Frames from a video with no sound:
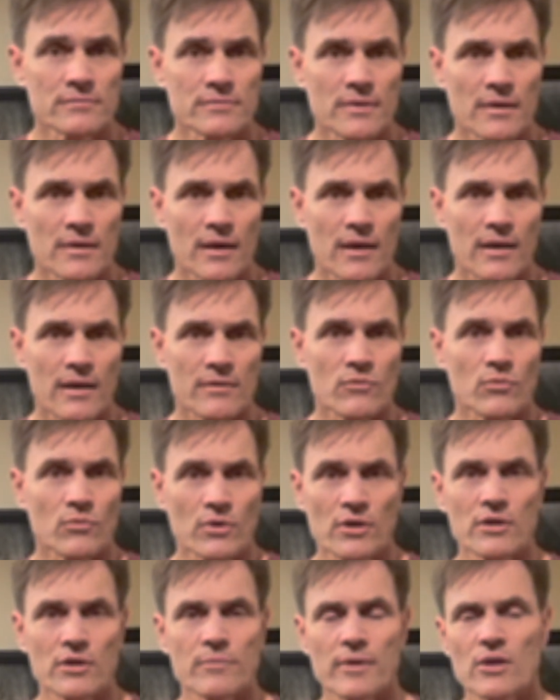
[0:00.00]
uh,
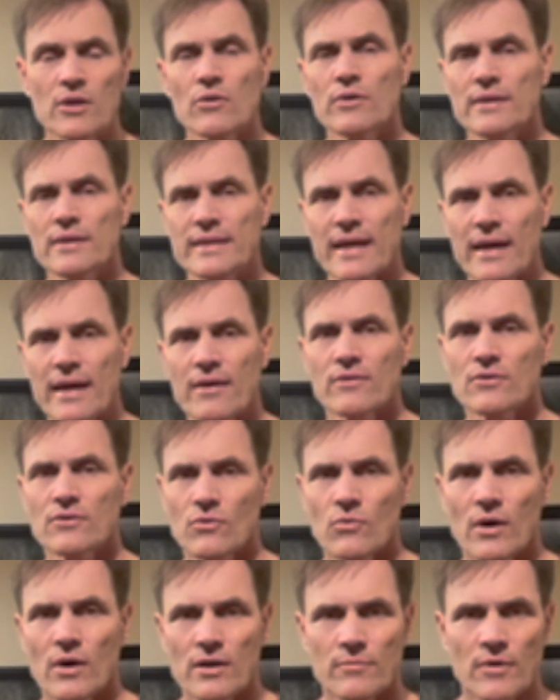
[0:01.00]
we're going to be going down to
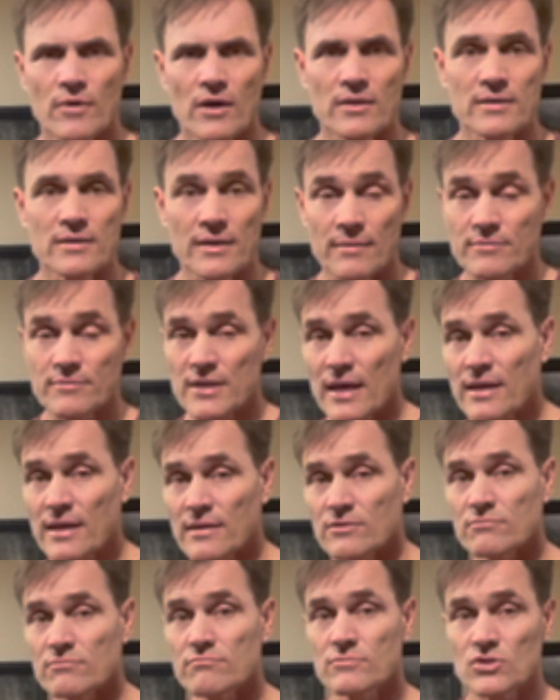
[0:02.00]
Guatemala, and I'm
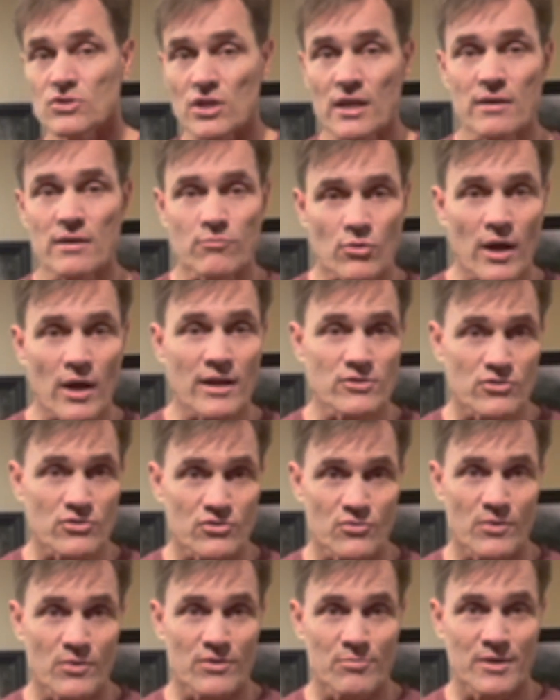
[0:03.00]
taking Jacob
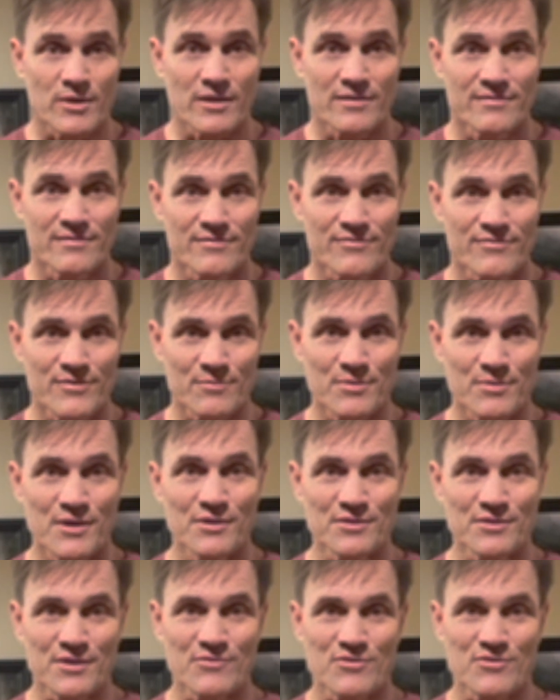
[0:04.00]
Rogers with me from
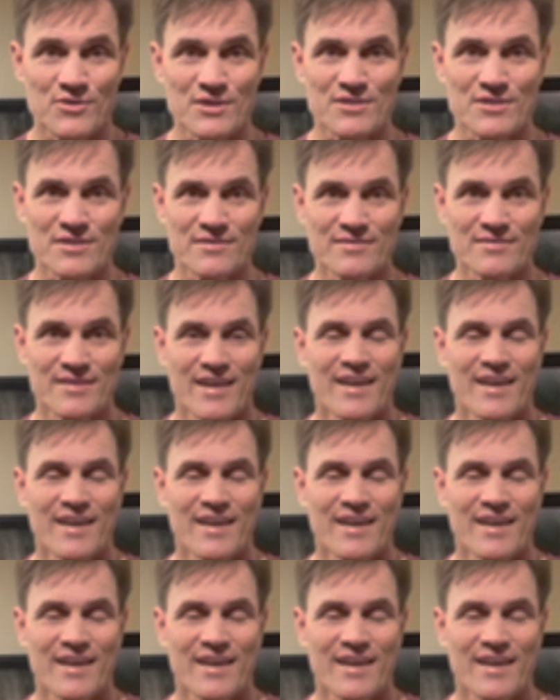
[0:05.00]
Guilty of Treeson.